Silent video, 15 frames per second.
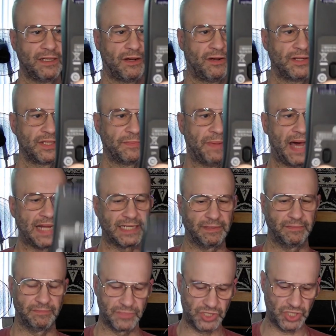on the
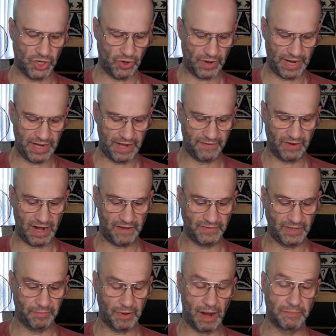bottom, so I never have
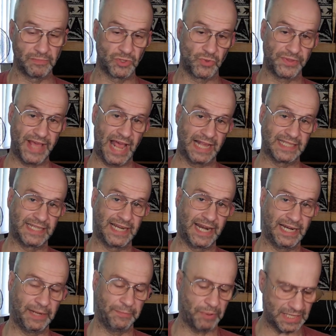any problems with
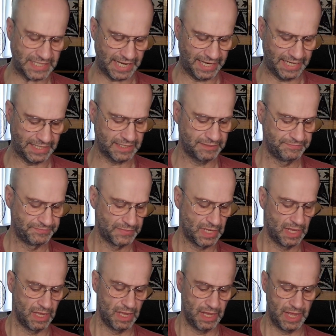accidentally pressing it.
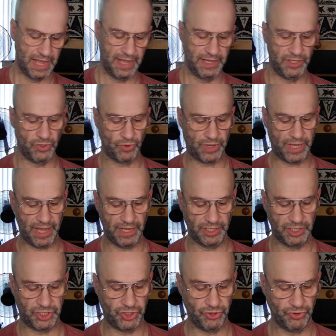You can
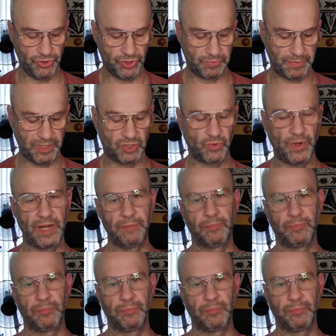choose between